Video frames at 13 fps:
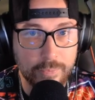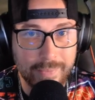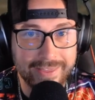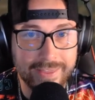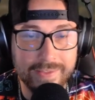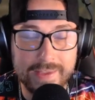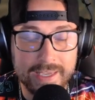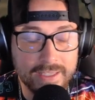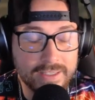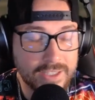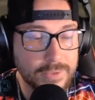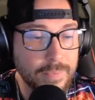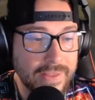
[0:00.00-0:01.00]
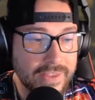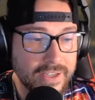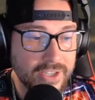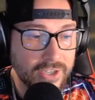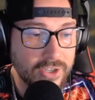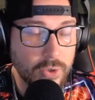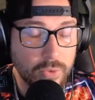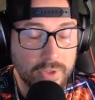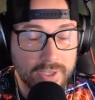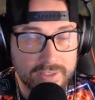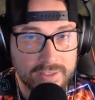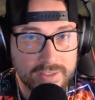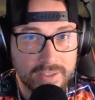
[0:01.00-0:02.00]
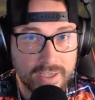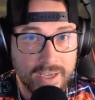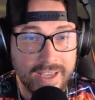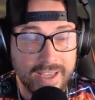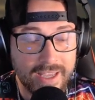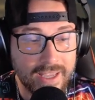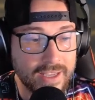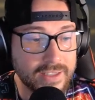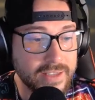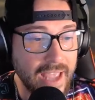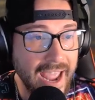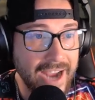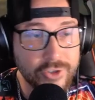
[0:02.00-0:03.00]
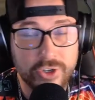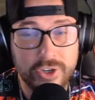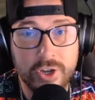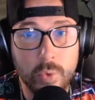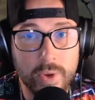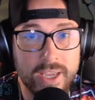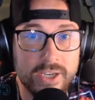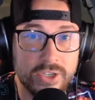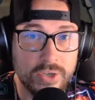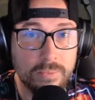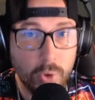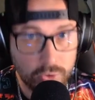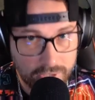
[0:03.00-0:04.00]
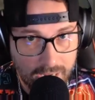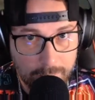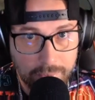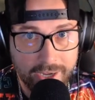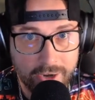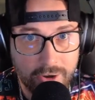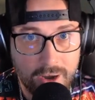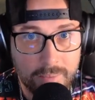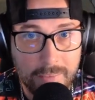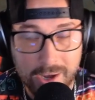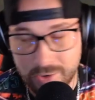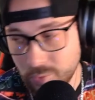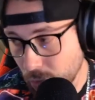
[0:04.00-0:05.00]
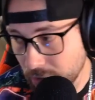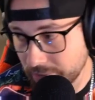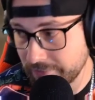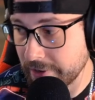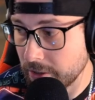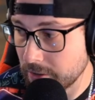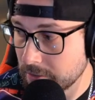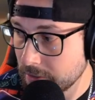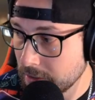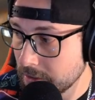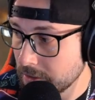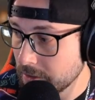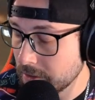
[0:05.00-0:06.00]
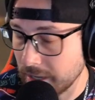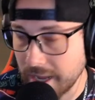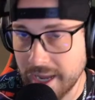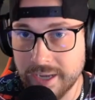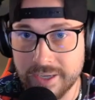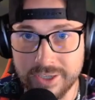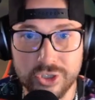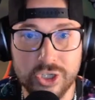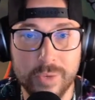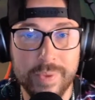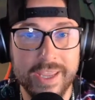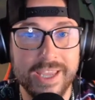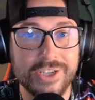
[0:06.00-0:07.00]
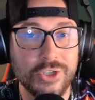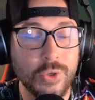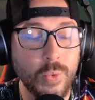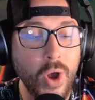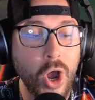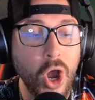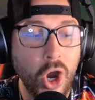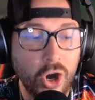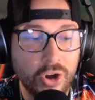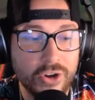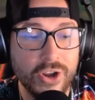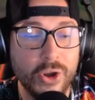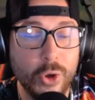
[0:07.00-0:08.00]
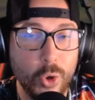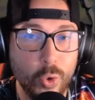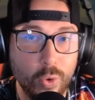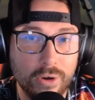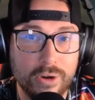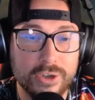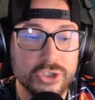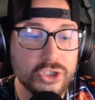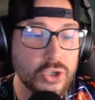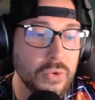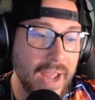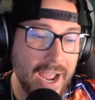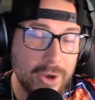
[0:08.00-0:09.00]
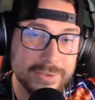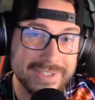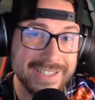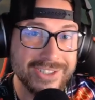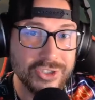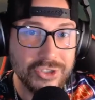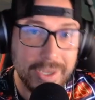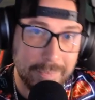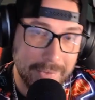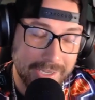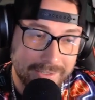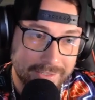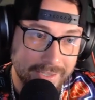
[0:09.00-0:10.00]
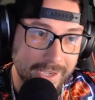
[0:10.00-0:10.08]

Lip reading: method, the easiest method to do this is actually going into multiplayer on Modern Warfare and jumping into hardcore shoot house and shipment.